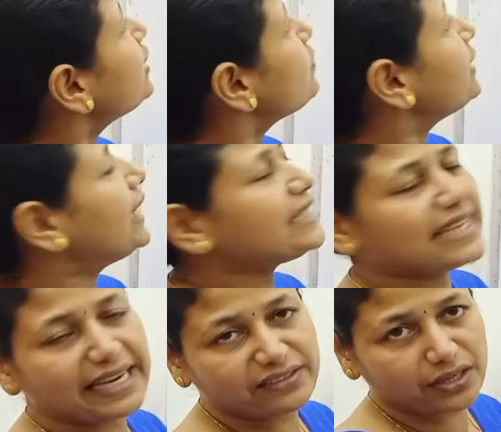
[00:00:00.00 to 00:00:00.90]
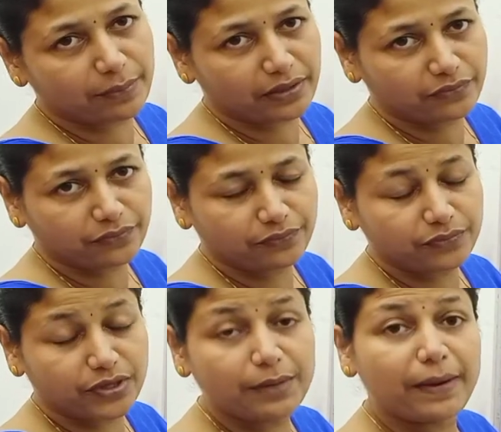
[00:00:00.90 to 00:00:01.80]
it will take 9
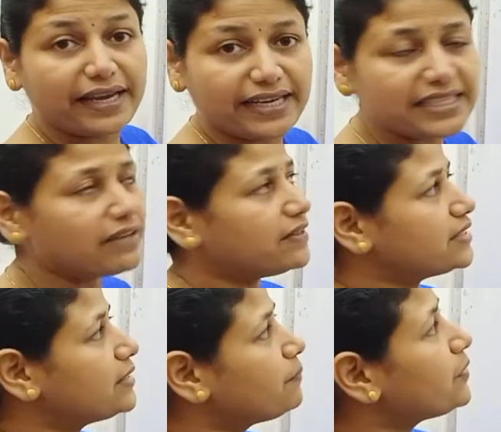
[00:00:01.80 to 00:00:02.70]
3/8 hours.